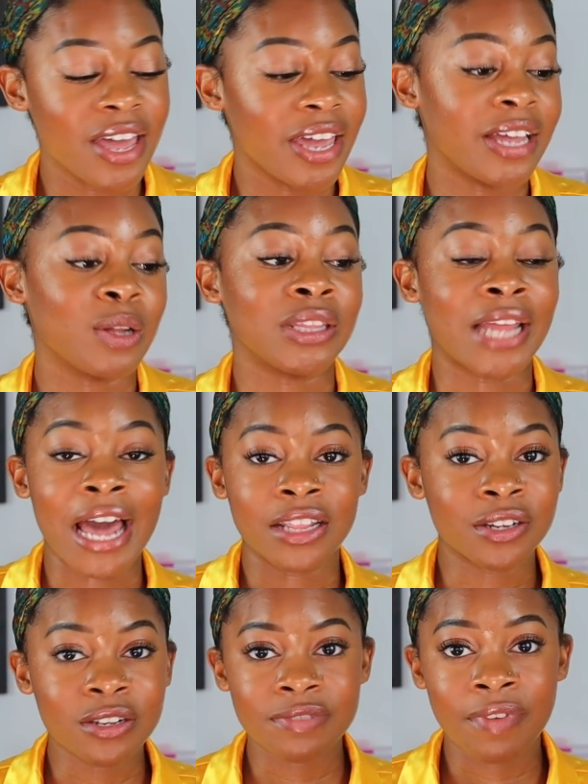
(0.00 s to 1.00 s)
It
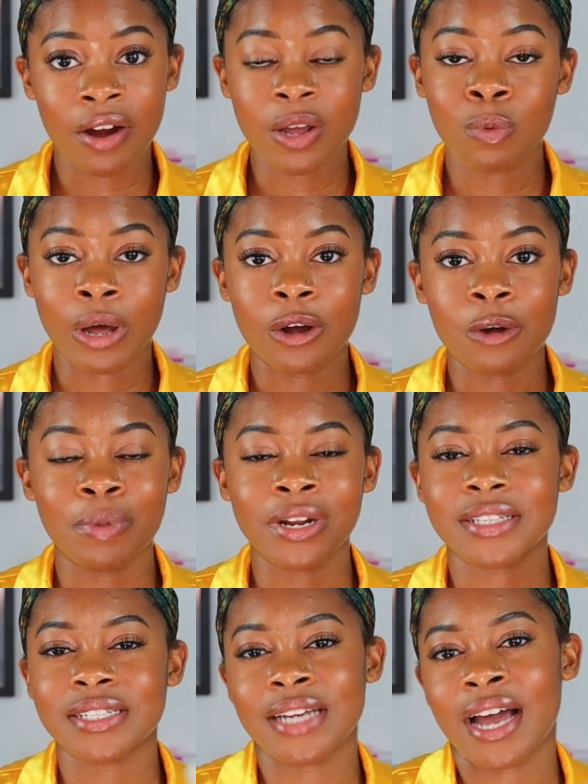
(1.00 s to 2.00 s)
lathers very well, but
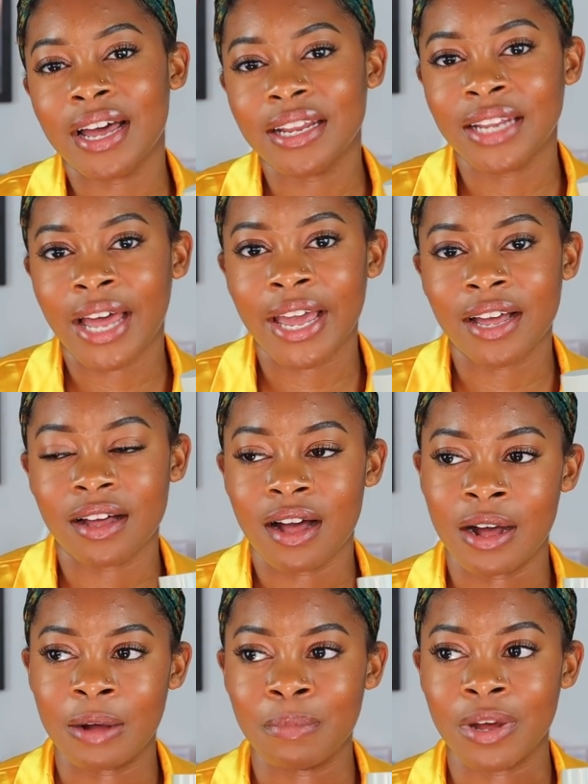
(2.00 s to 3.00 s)
it's not like
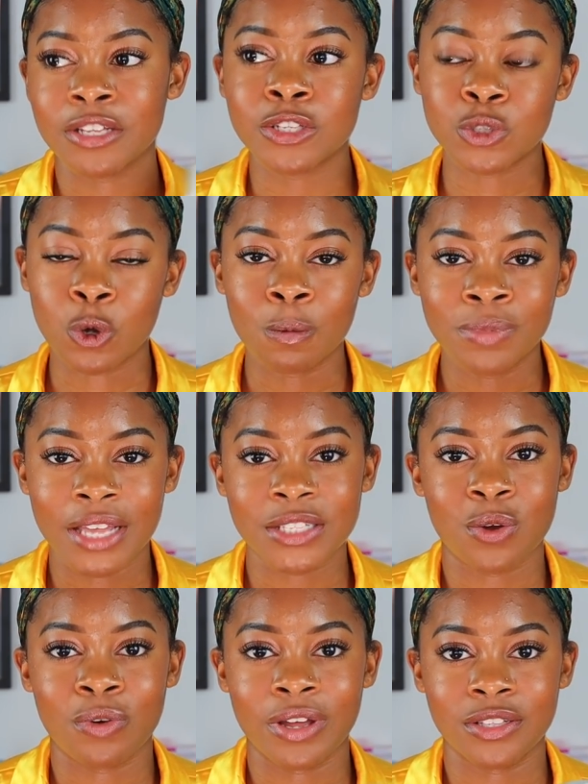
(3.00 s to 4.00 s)
a soap that's
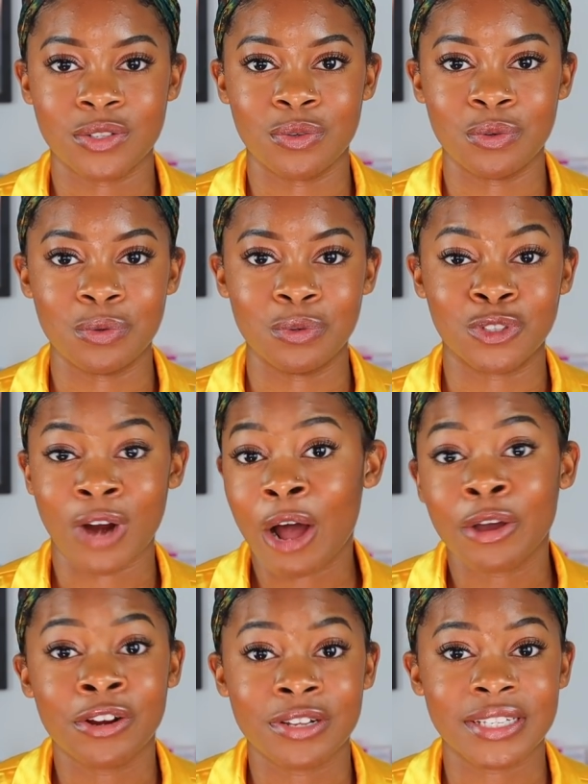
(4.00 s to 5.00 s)
going to dry
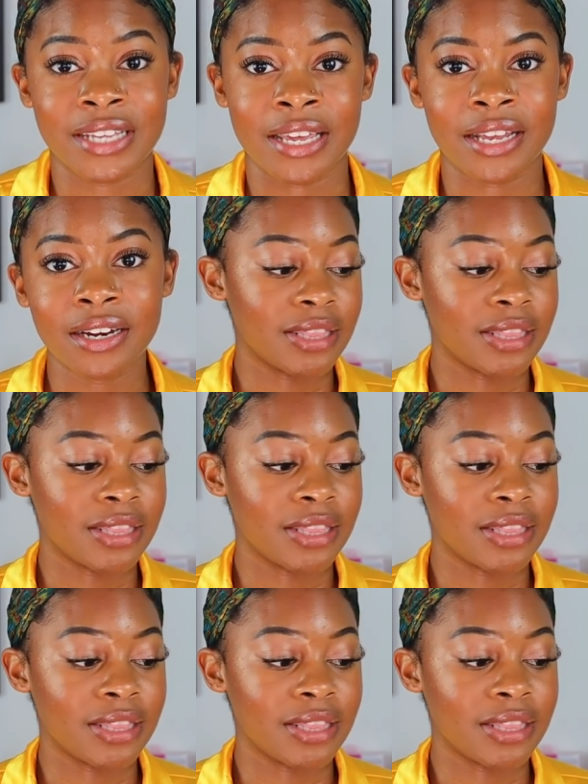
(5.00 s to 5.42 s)
out your skin.